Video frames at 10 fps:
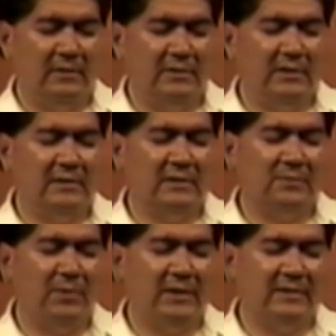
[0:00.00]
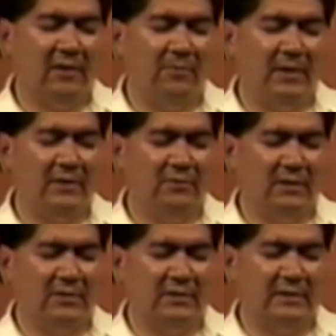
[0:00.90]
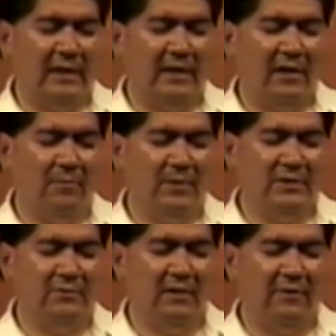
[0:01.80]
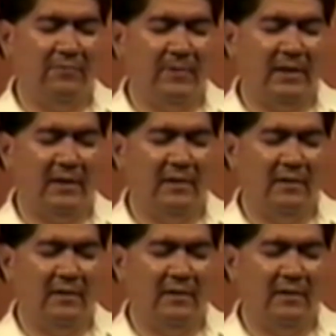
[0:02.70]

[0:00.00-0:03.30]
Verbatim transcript: Jesus, please help me to understand how much you love me.